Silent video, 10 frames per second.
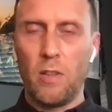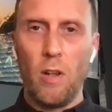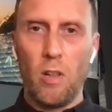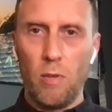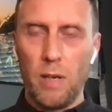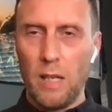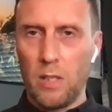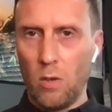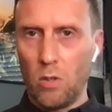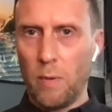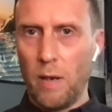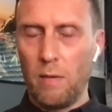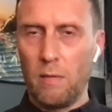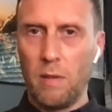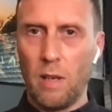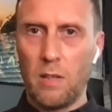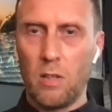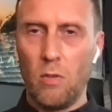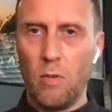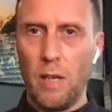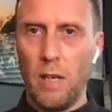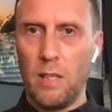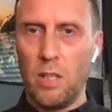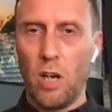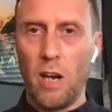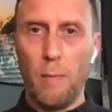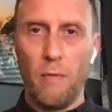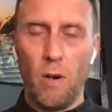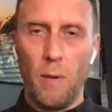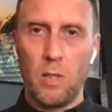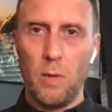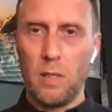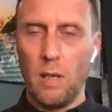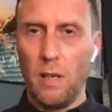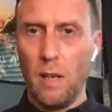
33 years old, spent the last two or three years in China before he went to Italy.